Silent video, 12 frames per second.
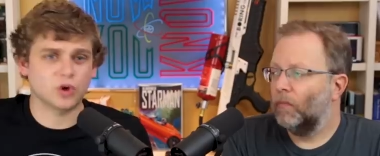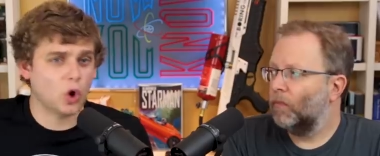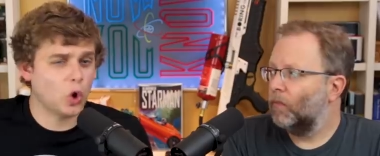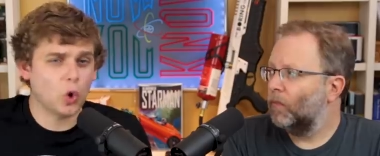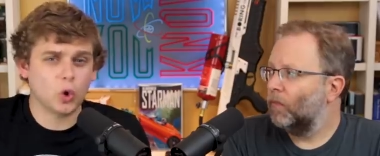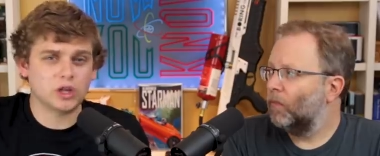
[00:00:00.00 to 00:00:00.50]

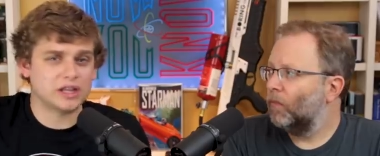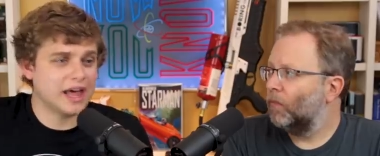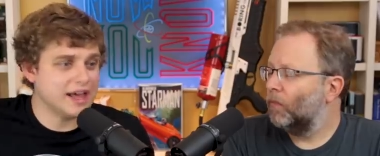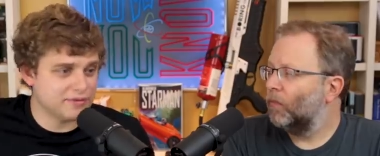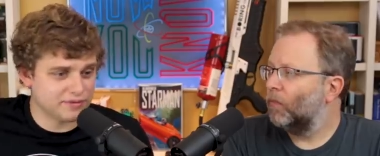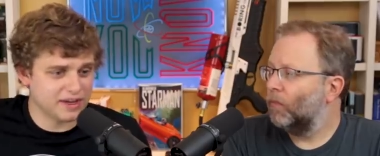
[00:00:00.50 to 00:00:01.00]
Speaker 1: whole
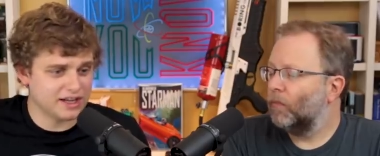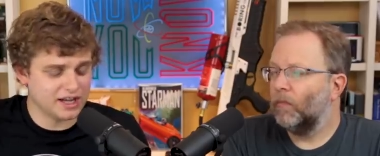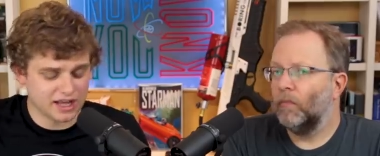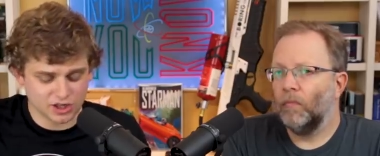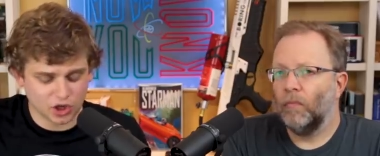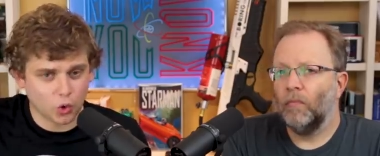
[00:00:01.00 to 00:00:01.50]
life and,
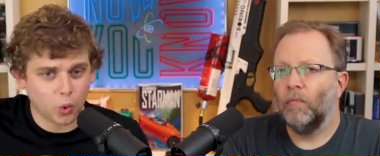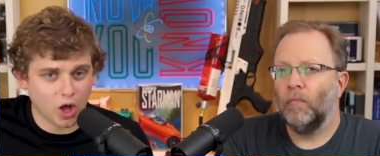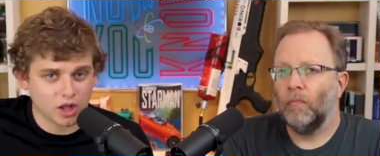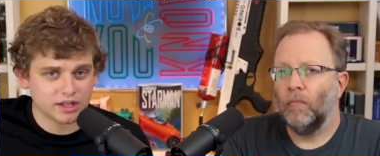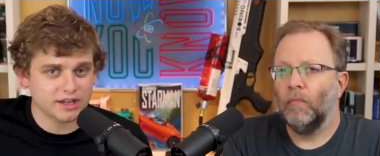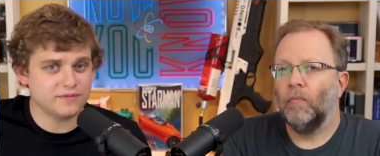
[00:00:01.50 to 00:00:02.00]
and the
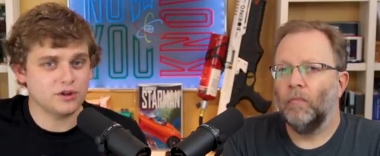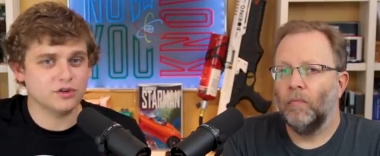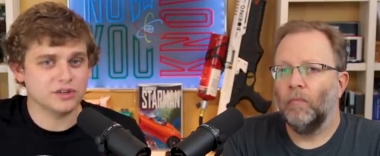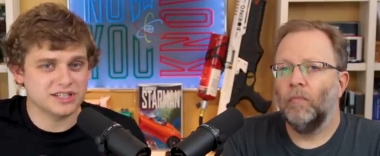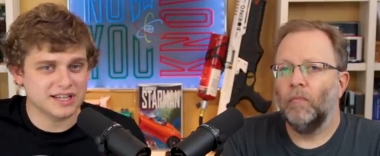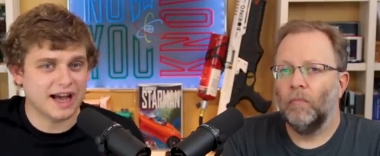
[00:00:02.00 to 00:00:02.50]
quality of
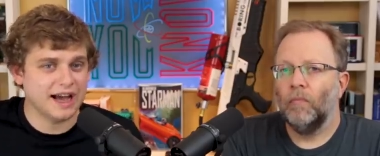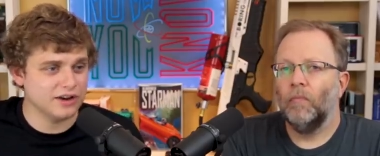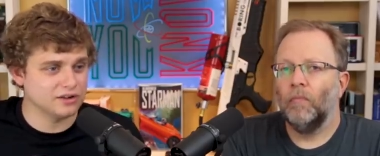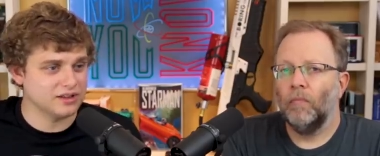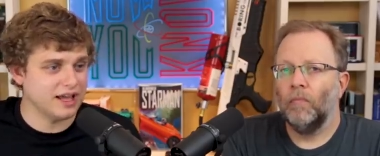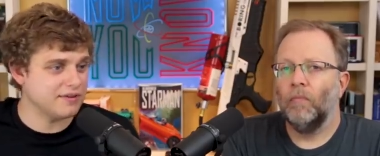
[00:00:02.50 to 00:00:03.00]
your
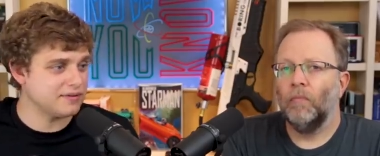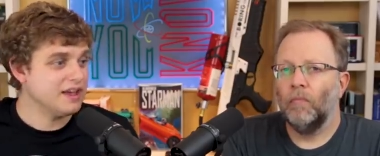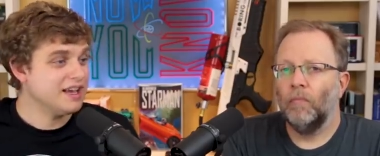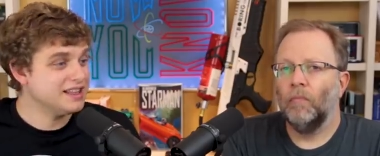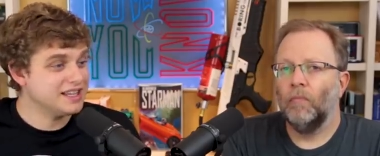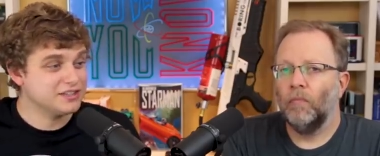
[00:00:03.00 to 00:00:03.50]
entire life.
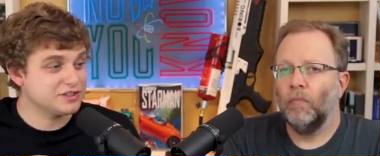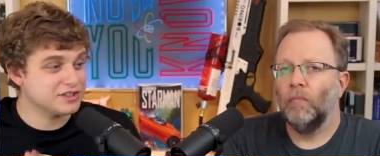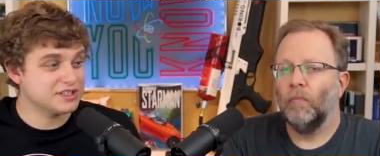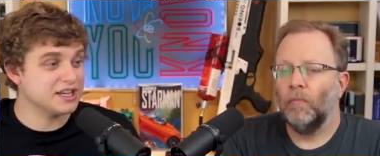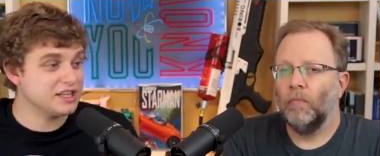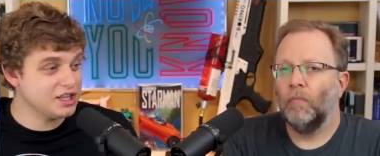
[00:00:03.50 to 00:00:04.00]
And that's
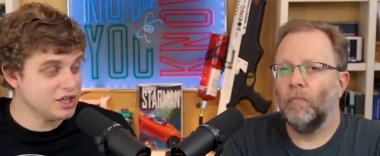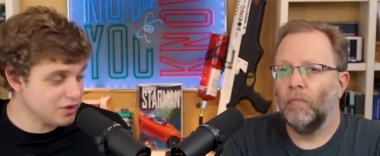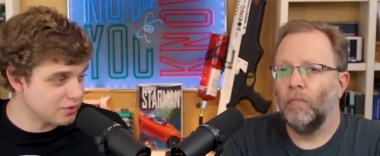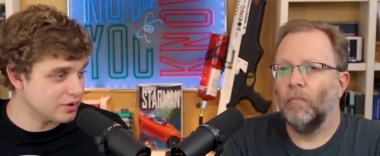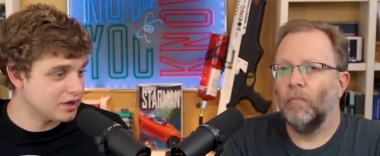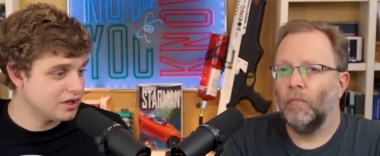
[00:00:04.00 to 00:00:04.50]
just
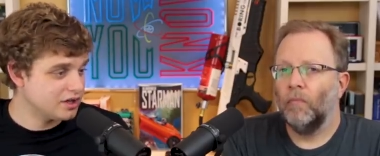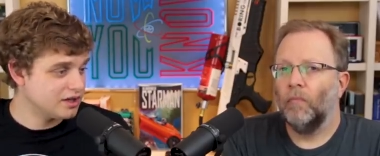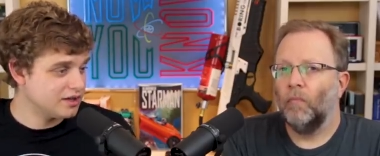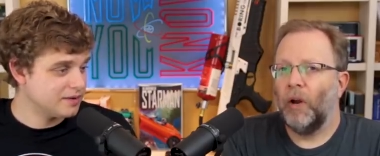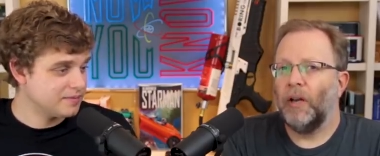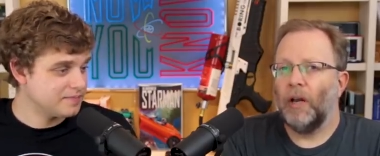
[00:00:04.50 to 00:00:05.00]
IQ.
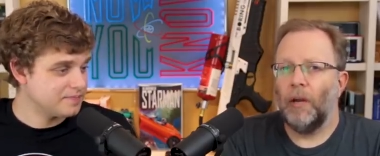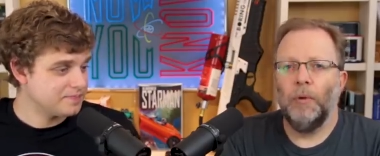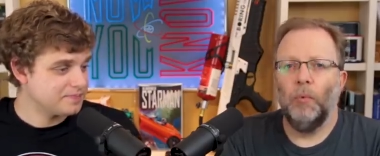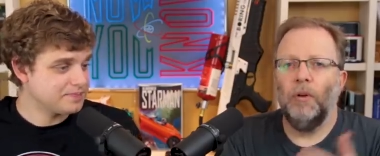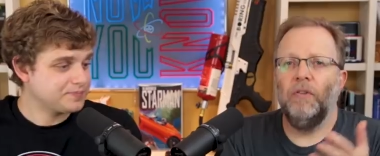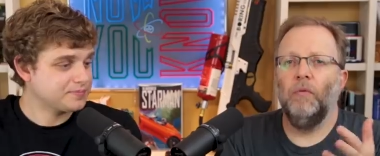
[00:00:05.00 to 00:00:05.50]
Speaker 2: Right. I
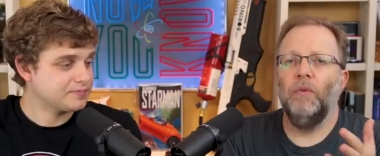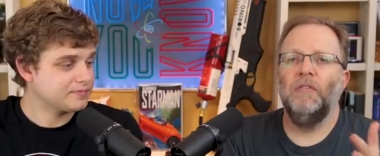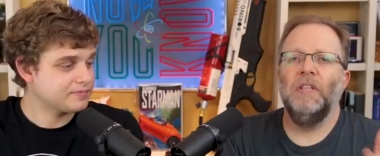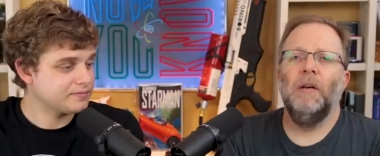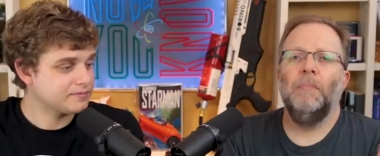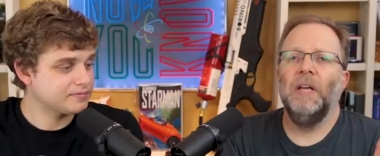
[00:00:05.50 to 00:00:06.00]
mean, we've
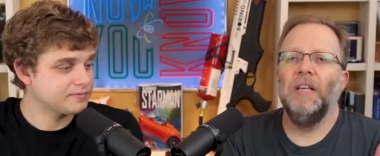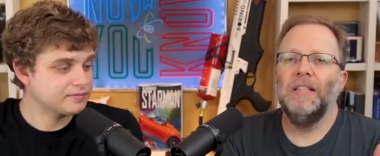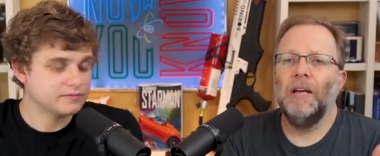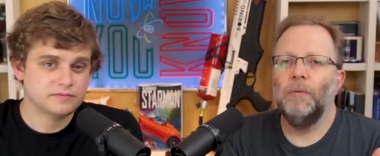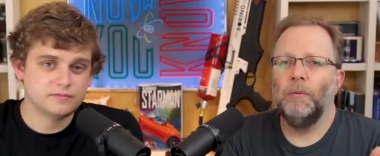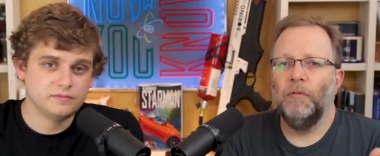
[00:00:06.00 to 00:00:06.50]
we've said it many
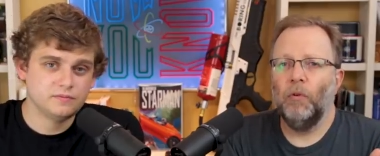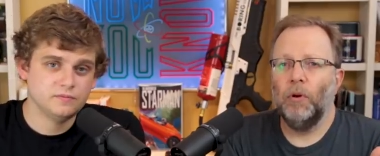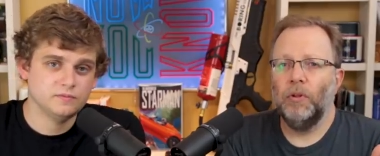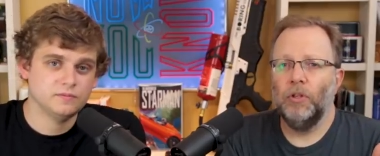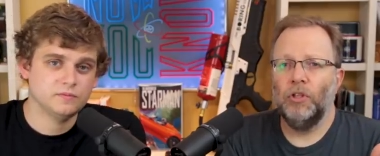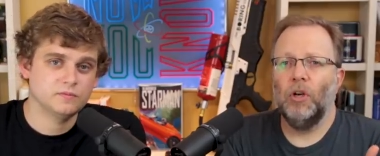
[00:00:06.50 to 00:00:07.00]
times before
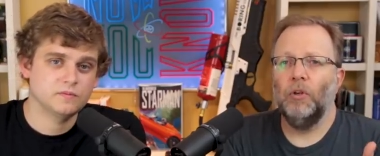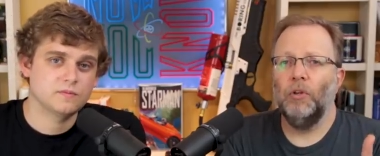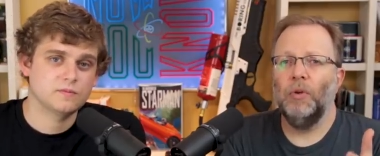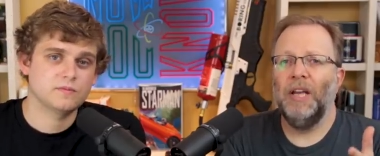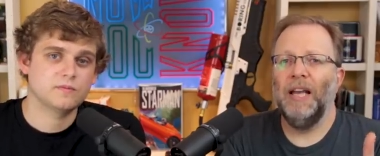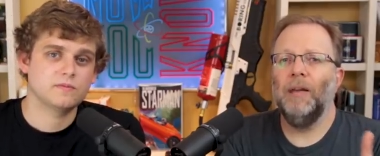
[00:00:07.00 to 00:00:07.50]
on the show.
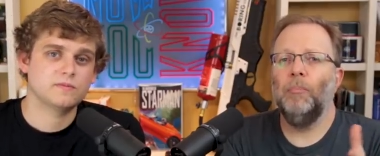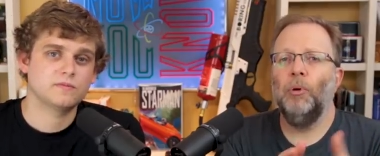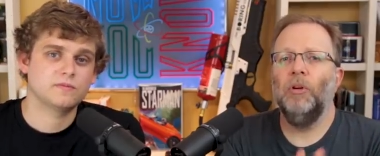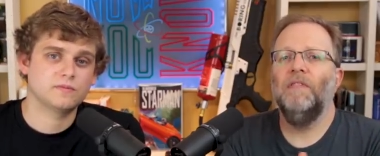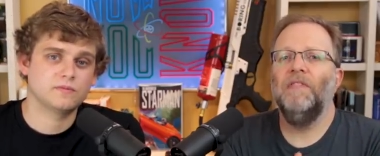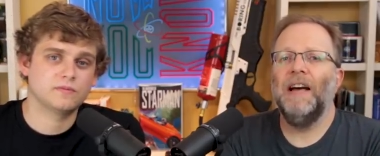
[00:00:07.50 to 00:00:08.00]
You can't
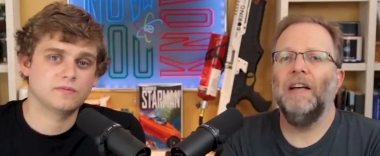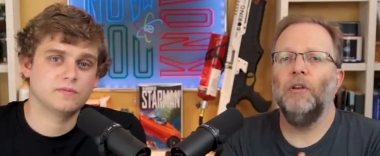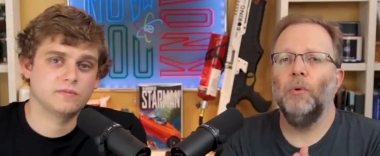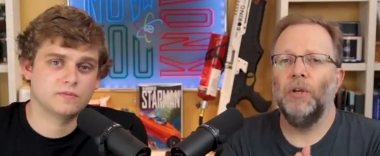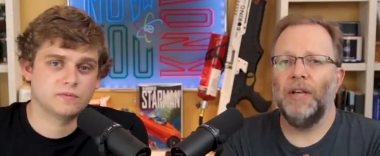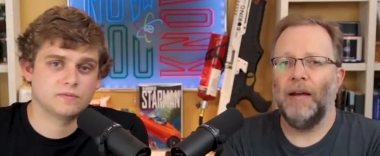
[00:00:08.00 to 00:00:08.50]
put a
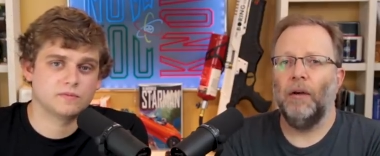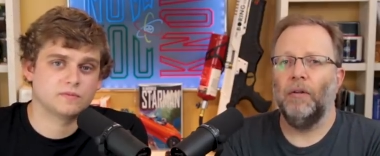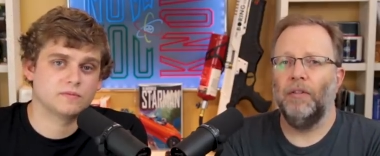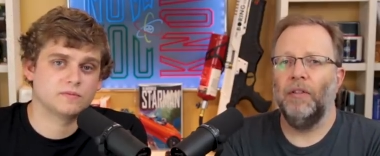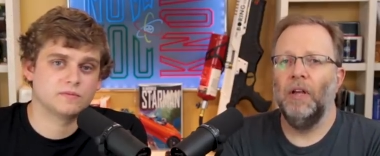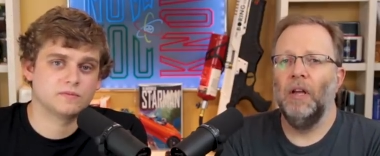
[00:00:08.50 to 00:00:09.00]
value on
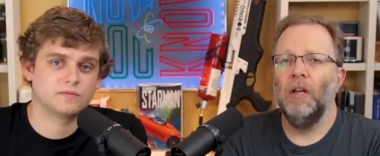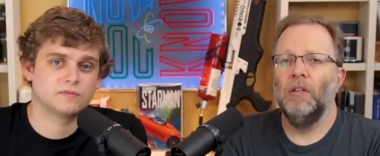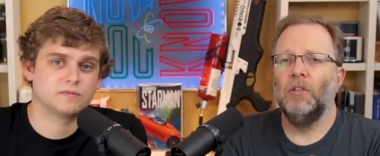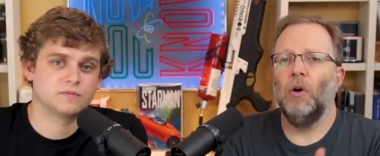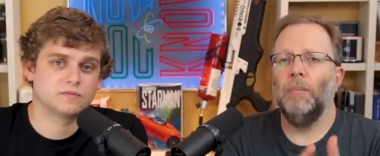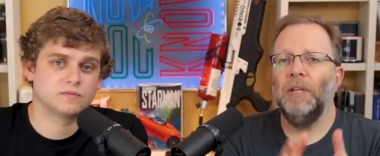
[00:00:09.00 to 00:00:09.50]
health.
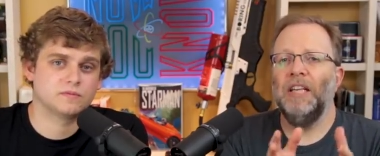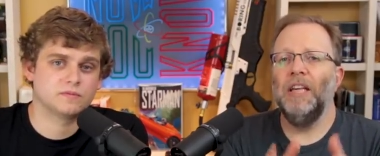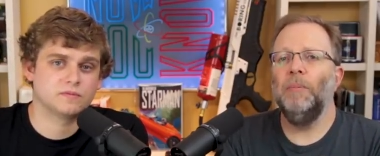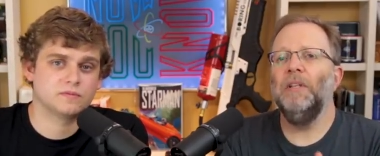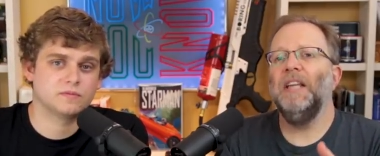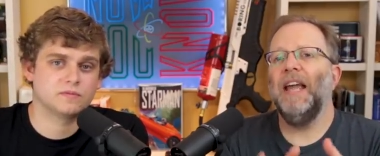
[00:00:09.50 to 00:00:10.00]
So, I mean,
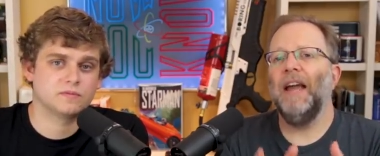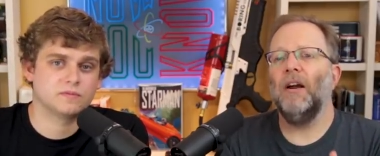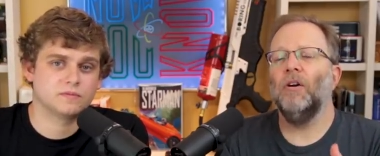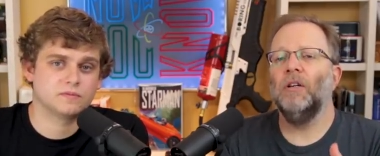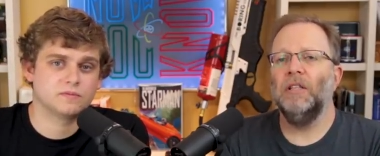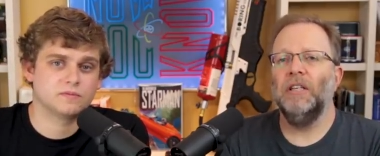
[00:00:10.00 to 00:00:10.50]
keeping the
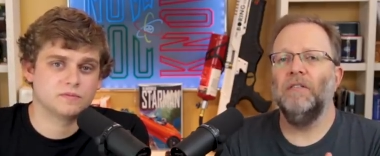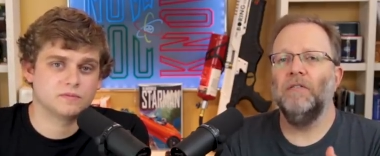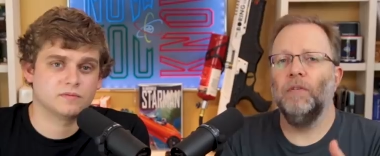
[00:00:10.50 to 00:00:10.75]
air clean